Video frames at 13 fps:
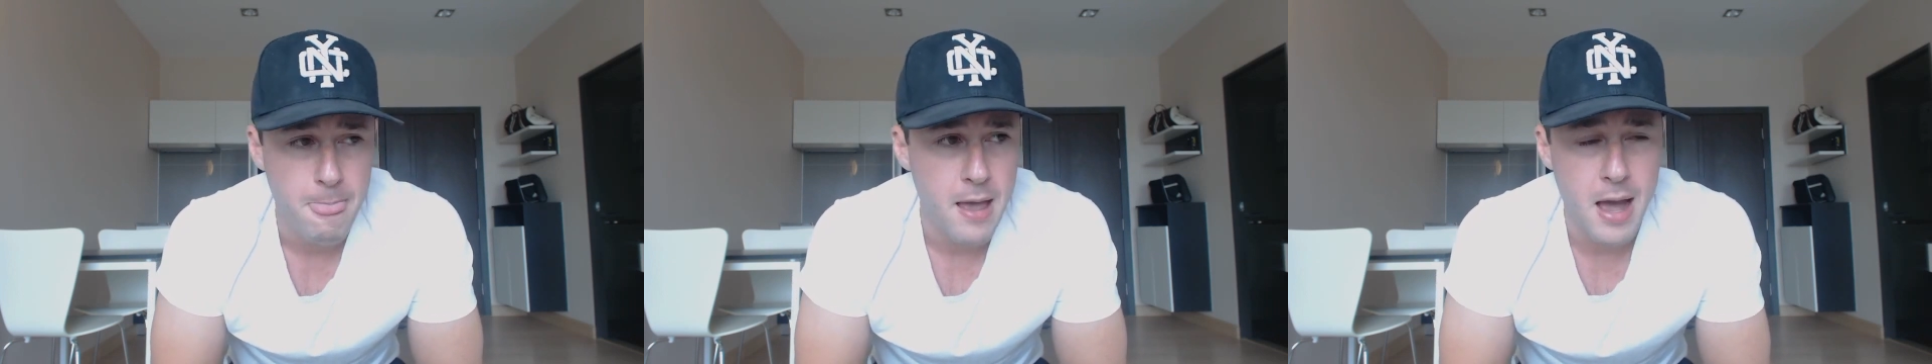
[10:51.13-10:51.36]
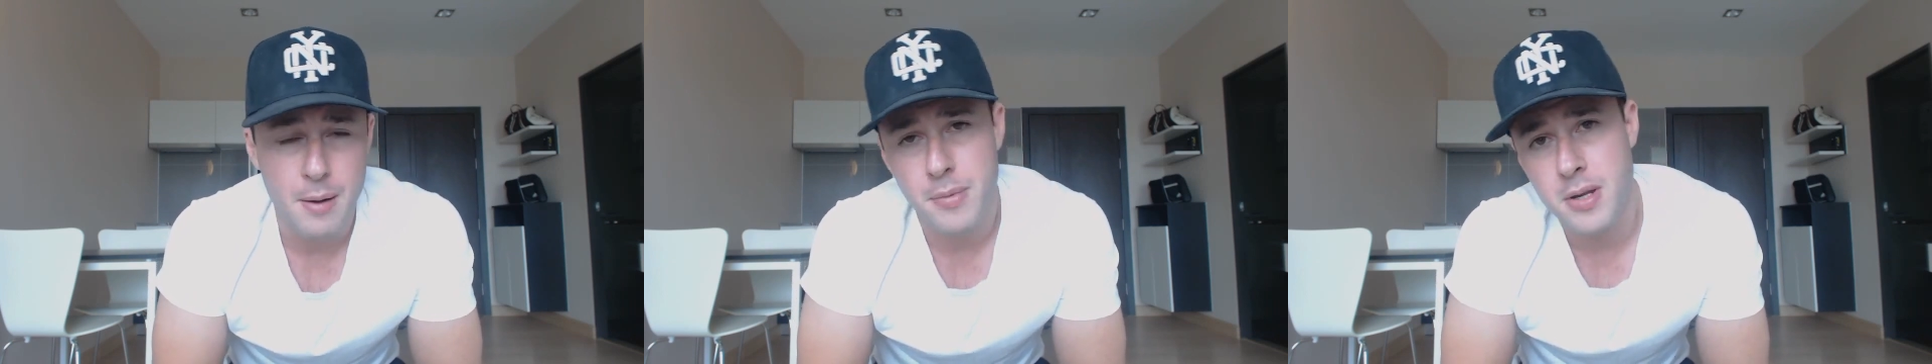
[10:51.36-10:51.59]

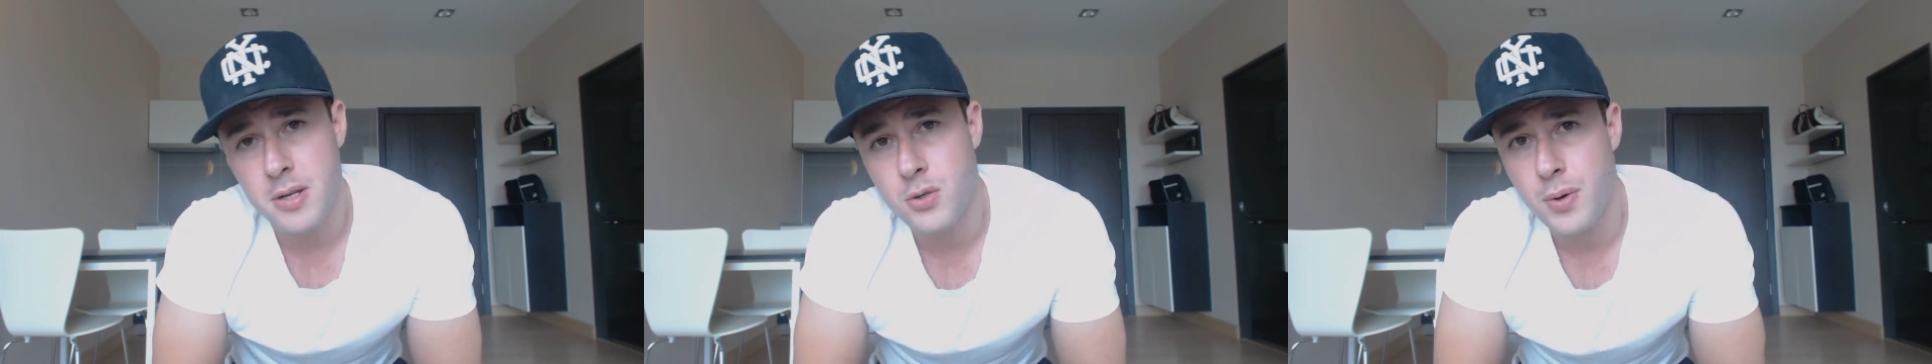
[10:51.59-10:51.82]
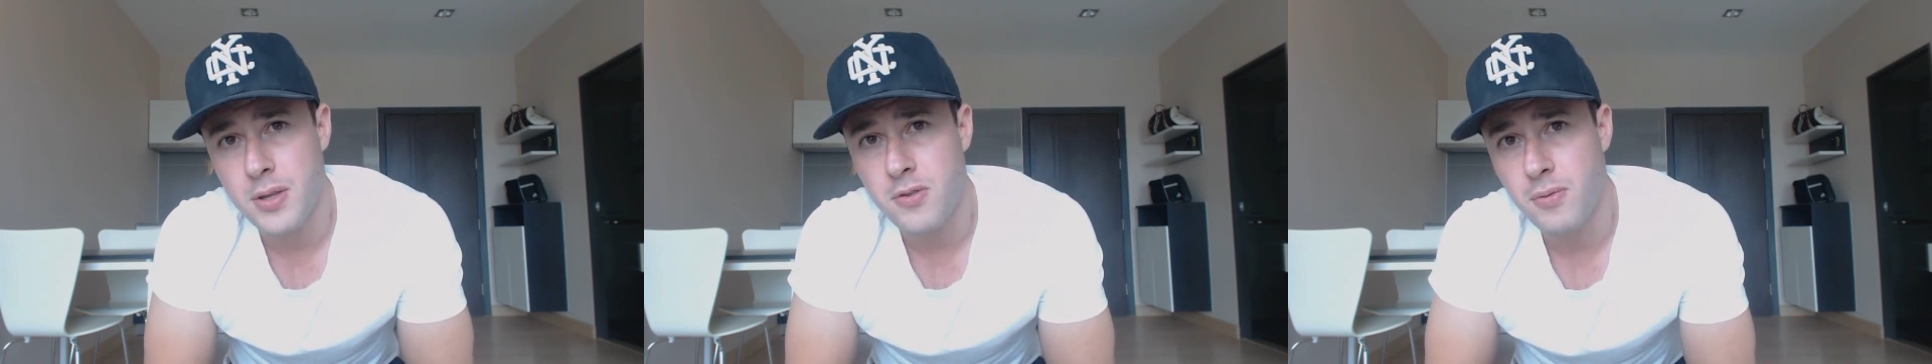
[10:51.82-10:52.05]
How many
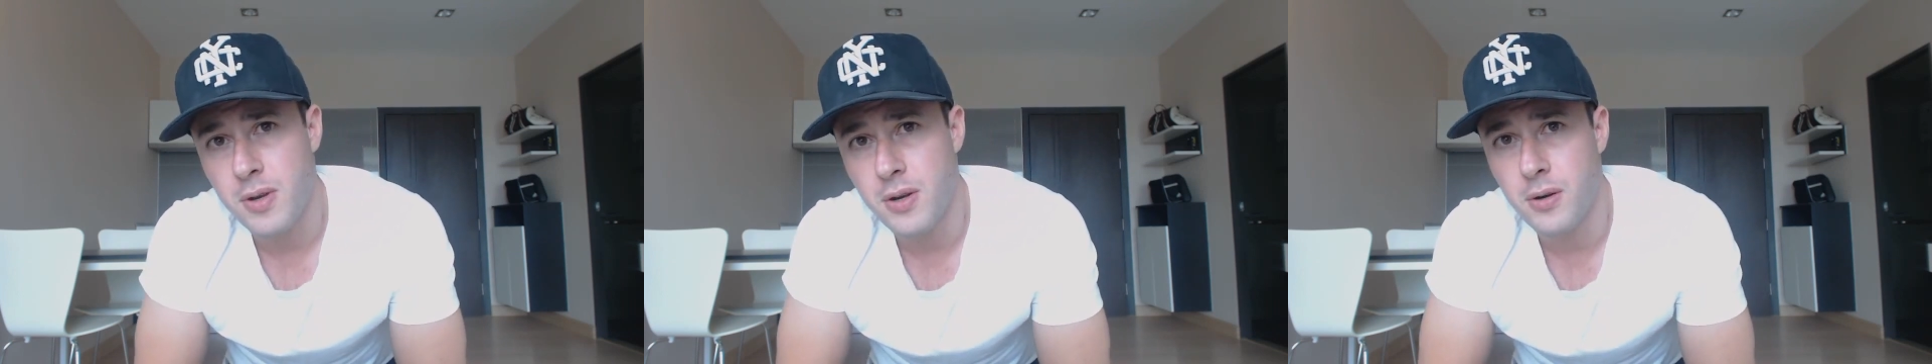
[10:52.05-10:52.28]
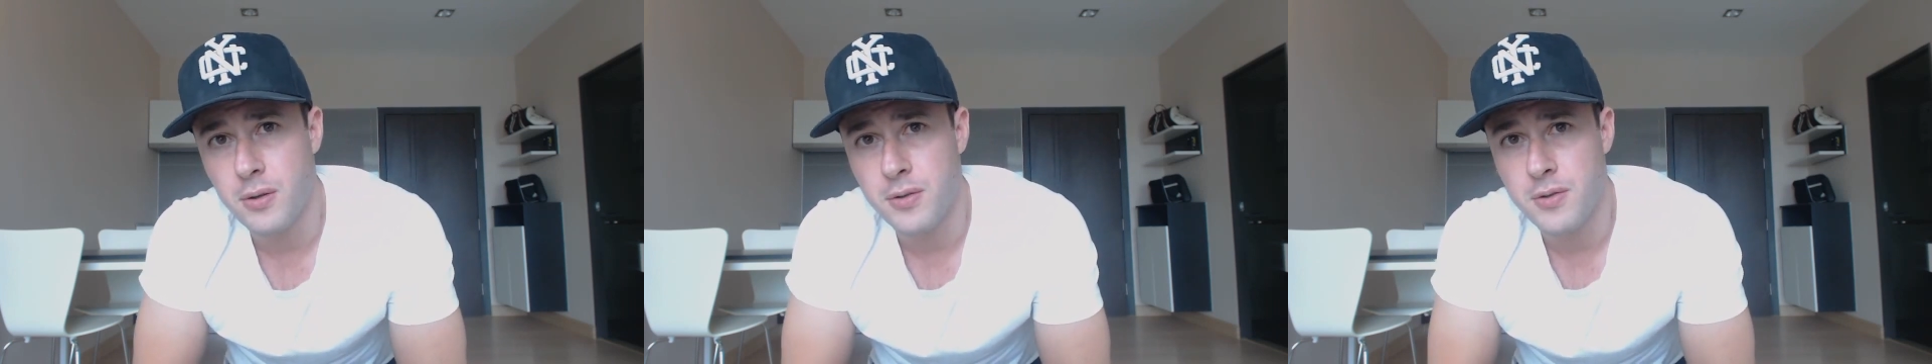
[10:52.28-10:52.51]

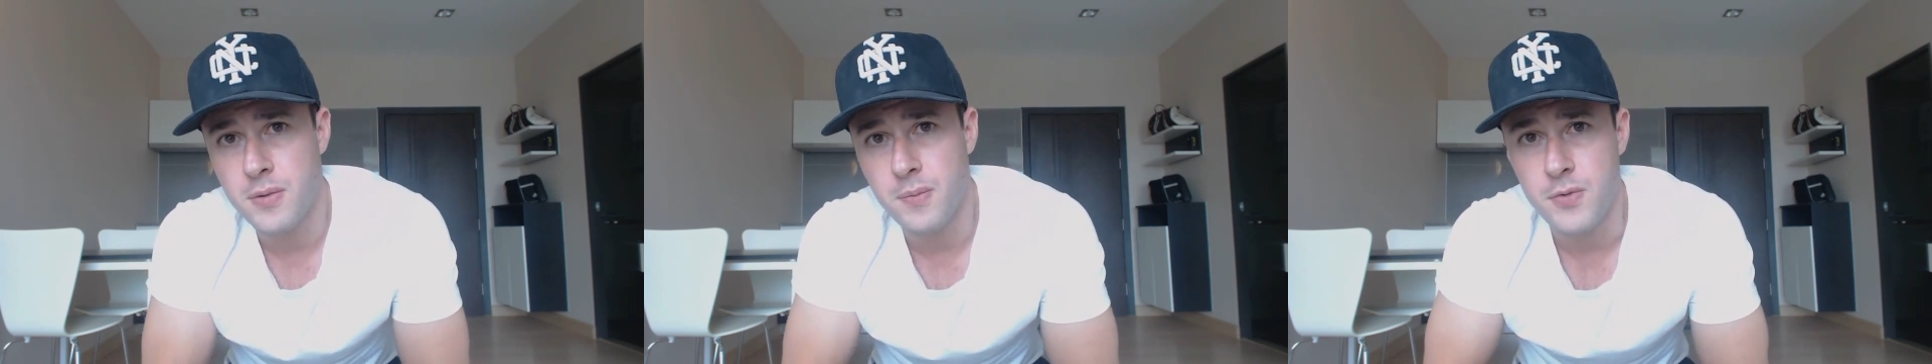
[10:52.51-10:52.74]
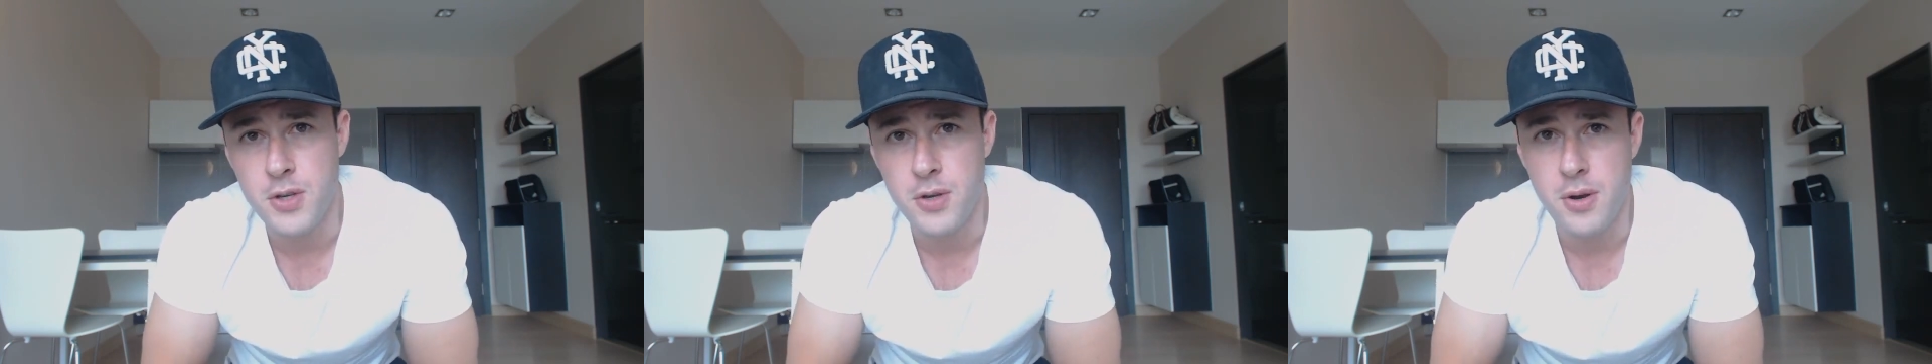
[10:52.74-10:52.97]
23-year-olds
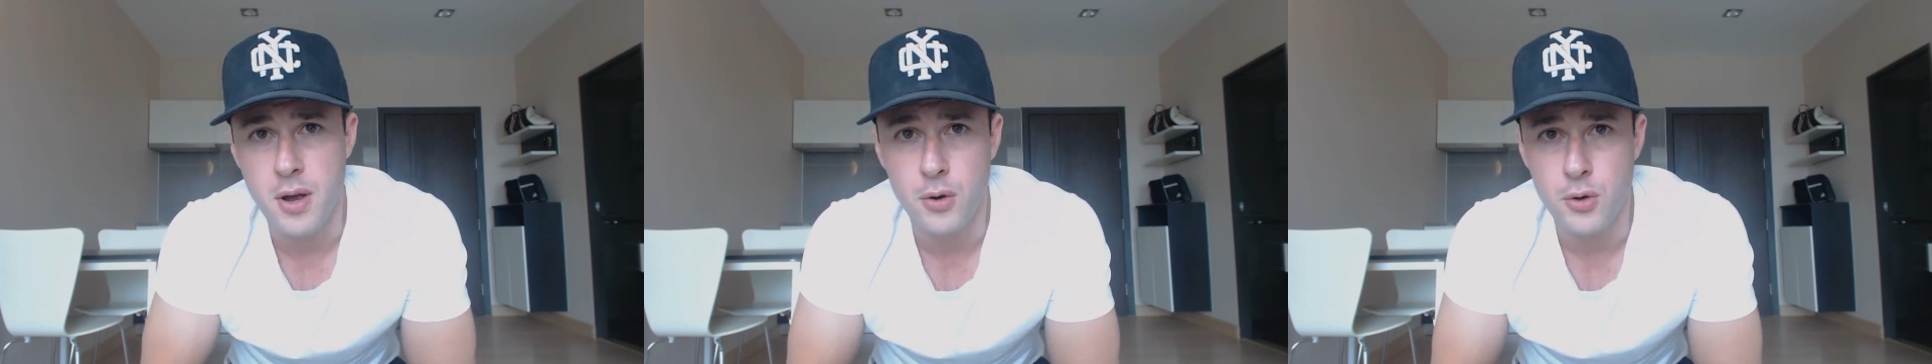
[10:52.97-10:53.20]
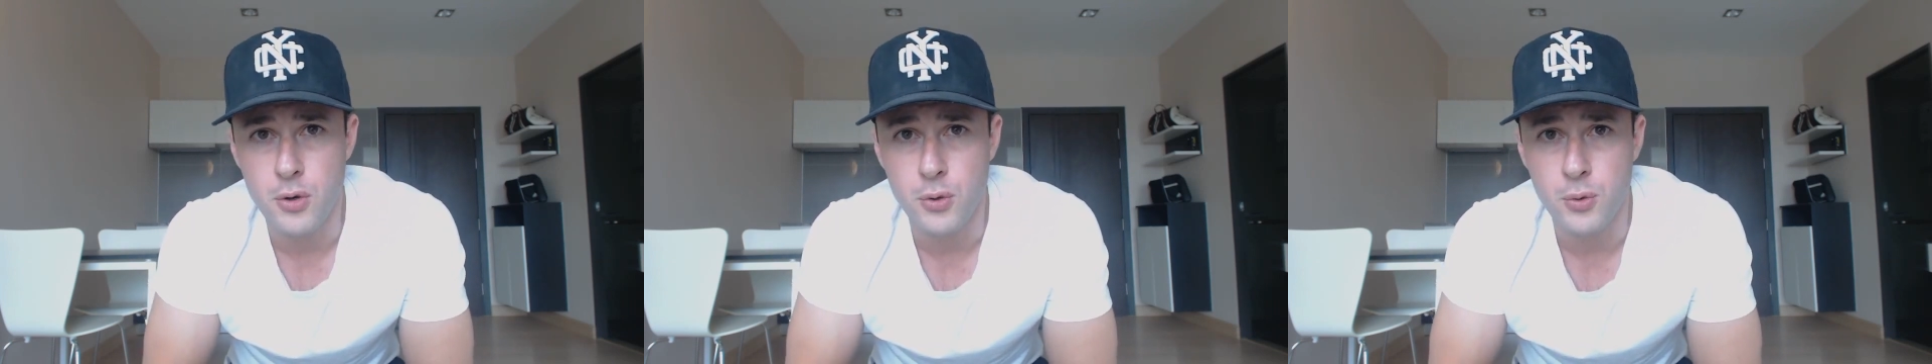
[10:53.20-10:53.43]
do you
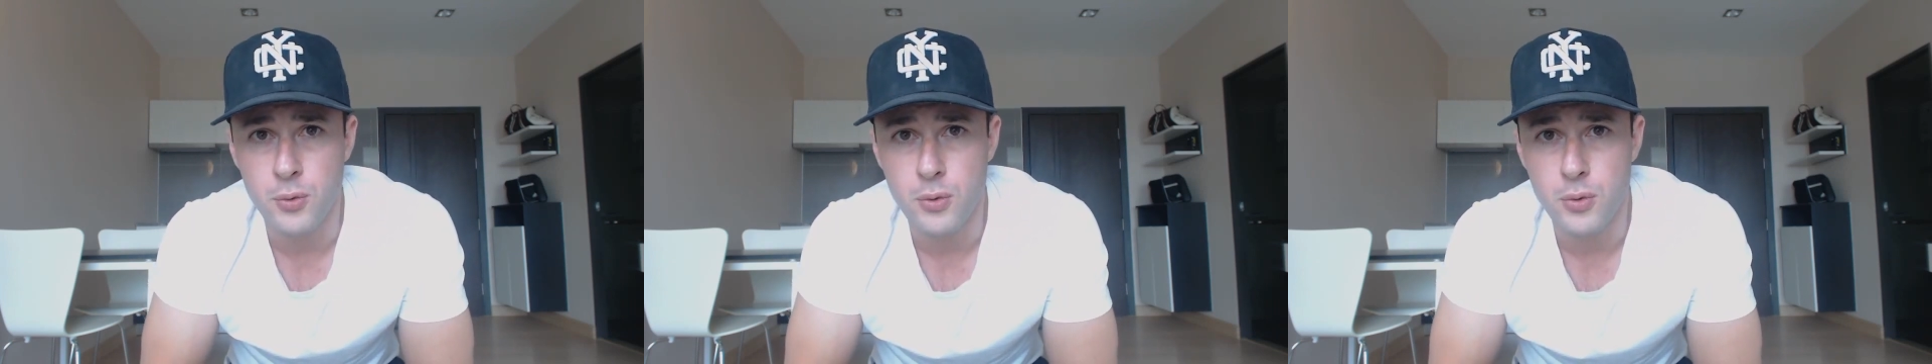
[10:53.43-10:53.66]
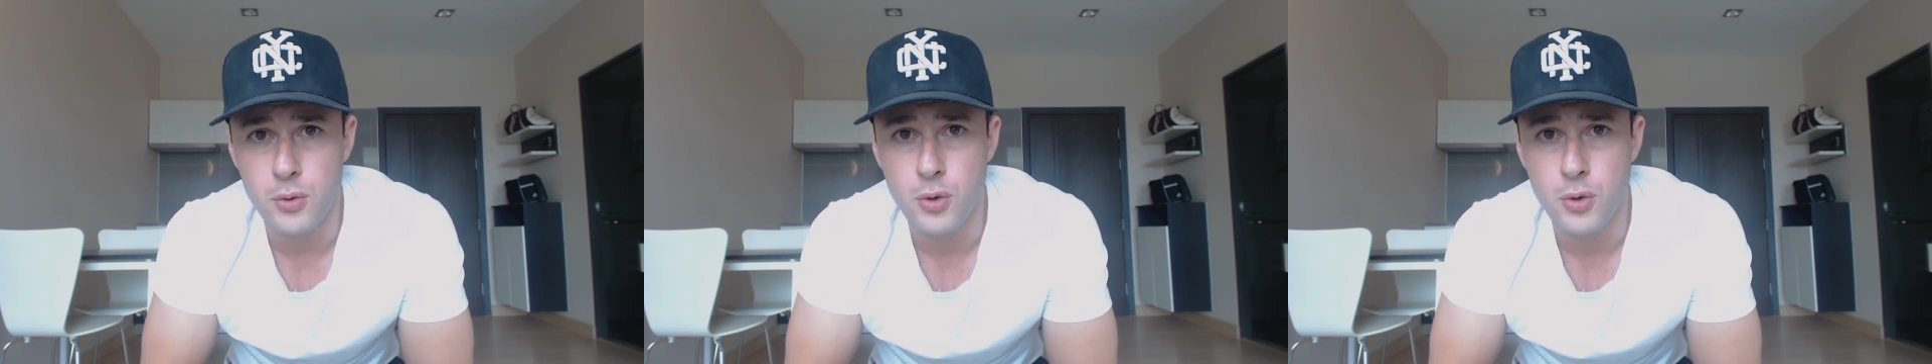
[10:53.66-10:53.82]
know who